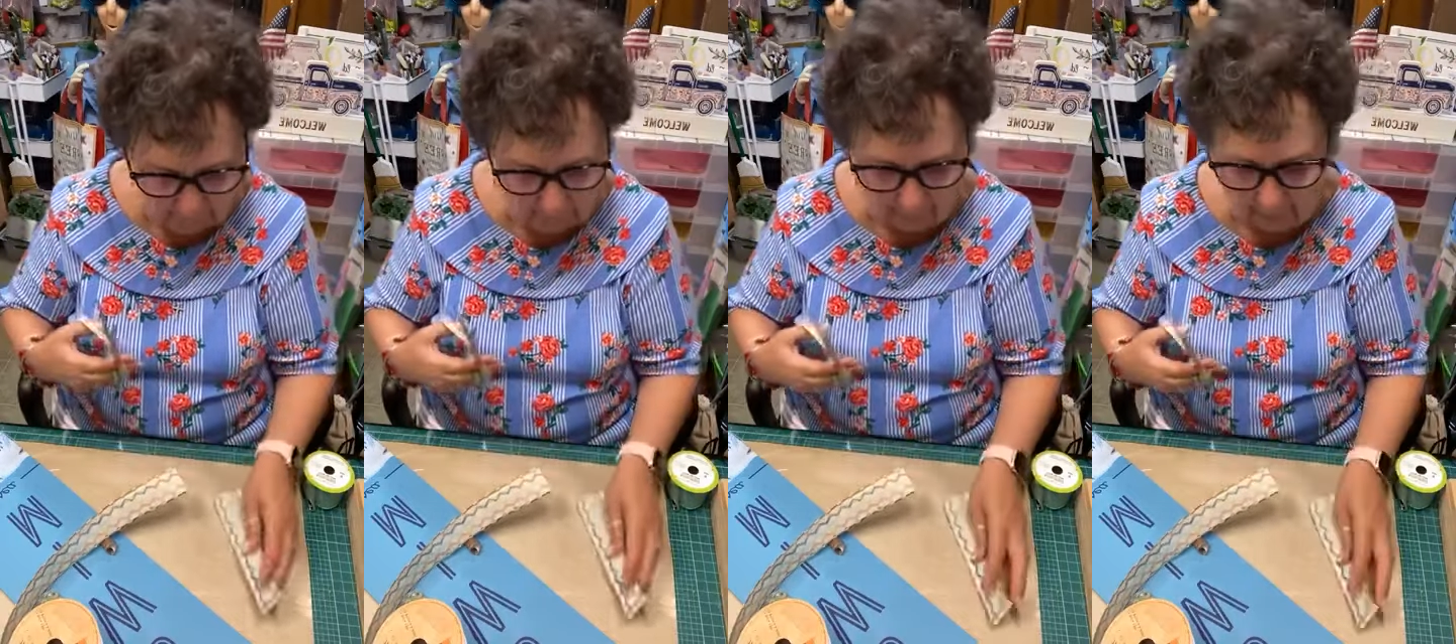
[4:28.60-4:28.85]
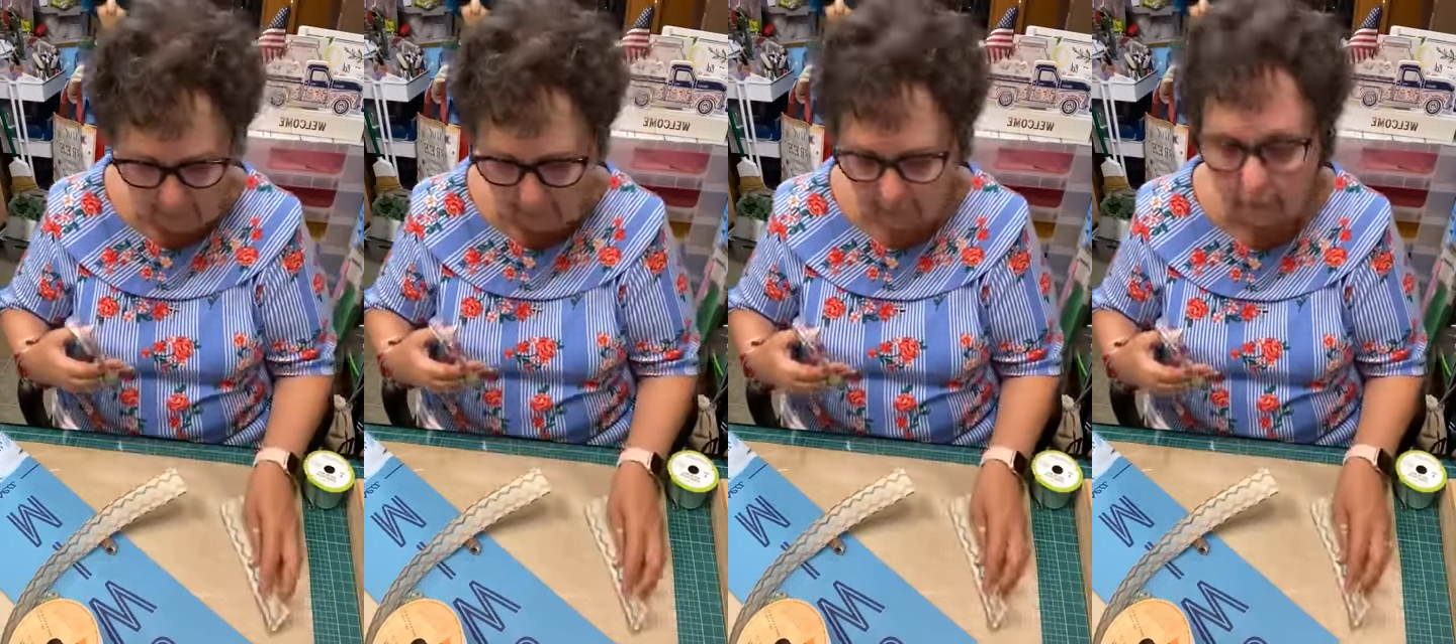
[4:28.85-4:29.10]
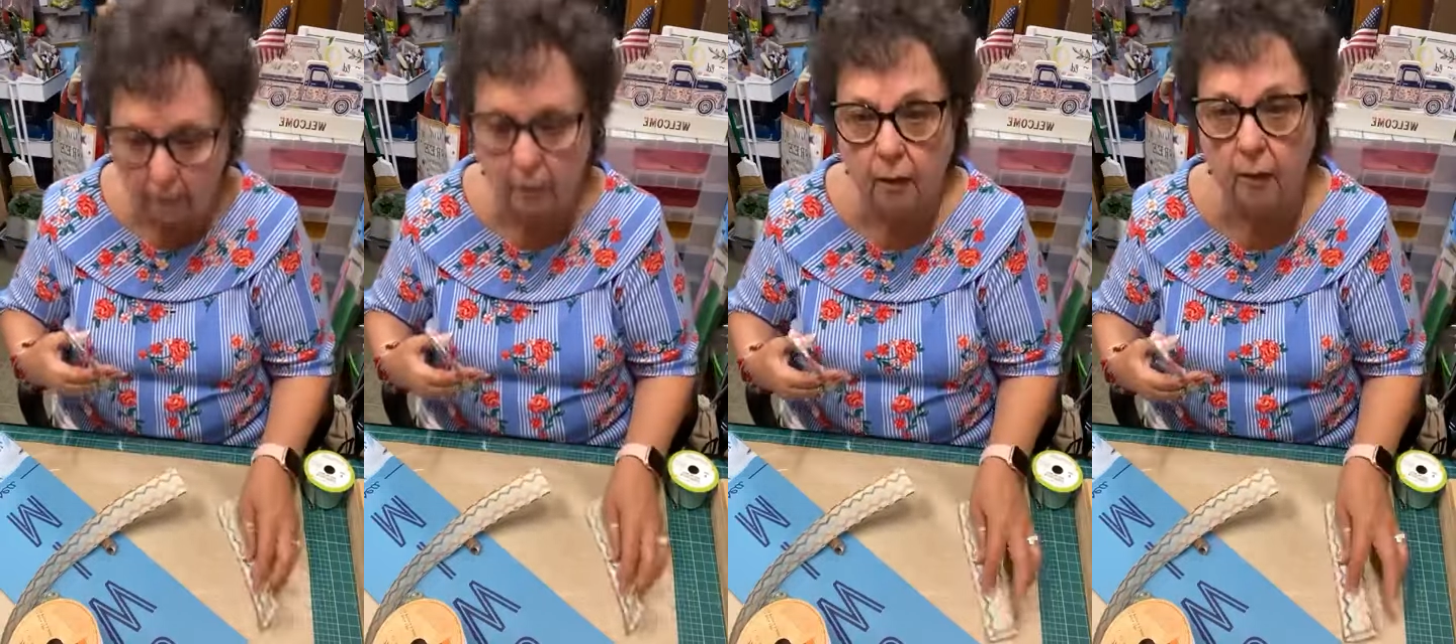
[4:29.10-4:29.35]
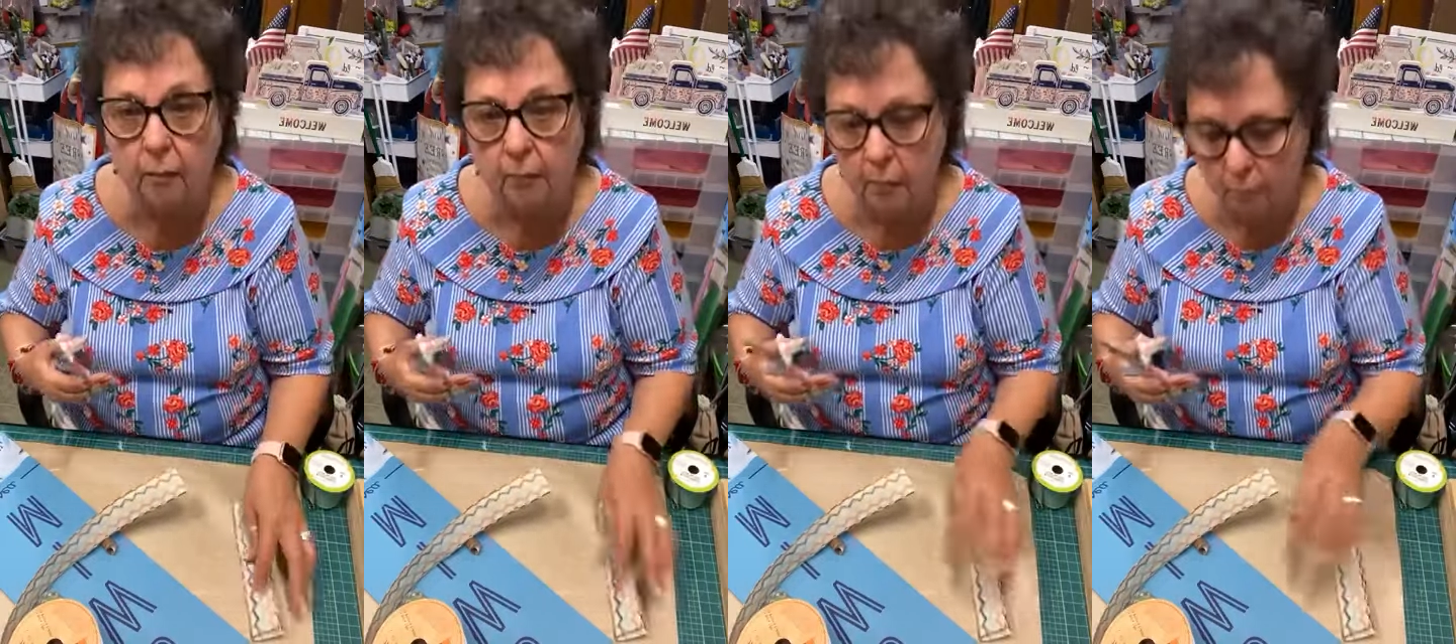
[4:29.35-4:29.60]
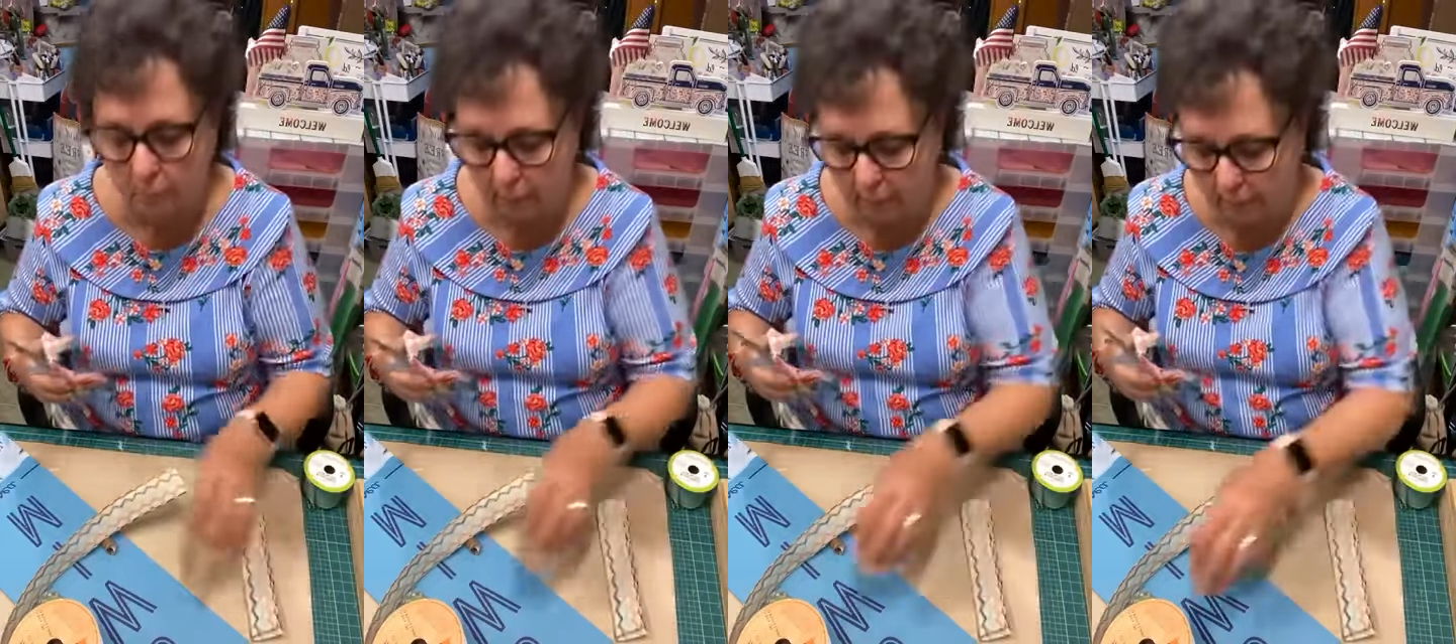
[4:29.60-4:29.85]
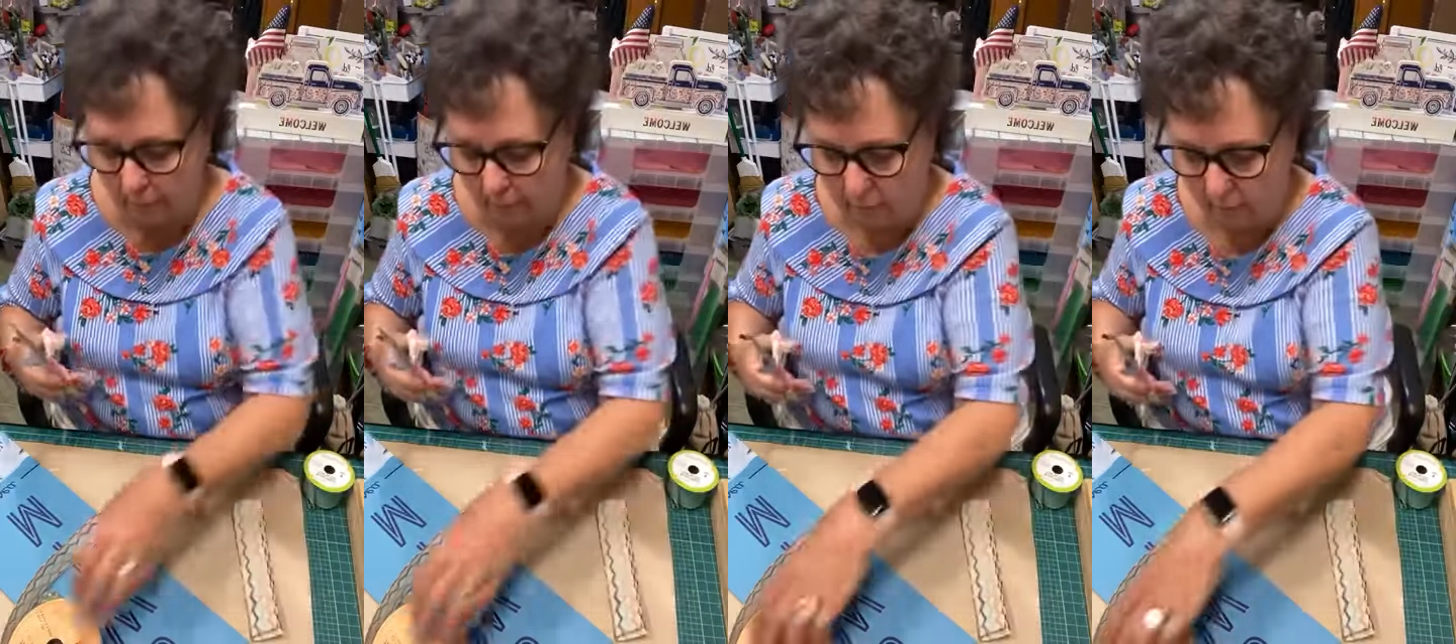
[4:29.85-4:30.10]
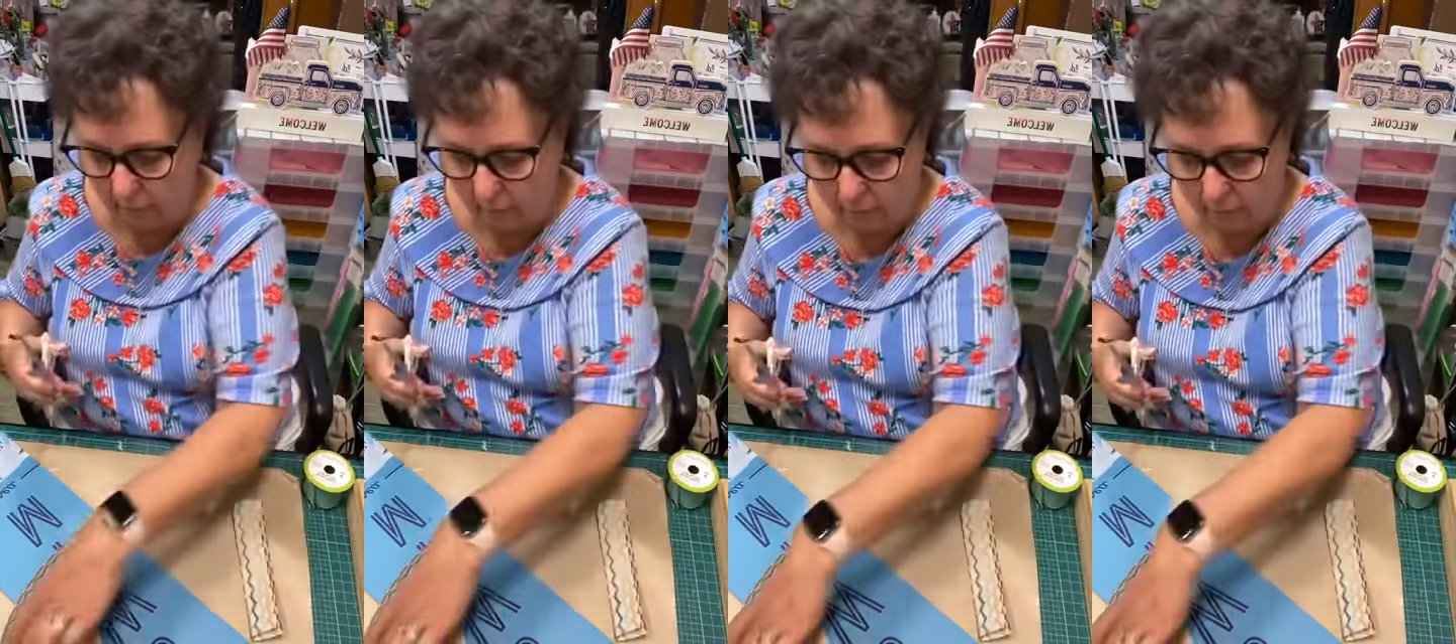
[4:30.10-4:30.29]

I had my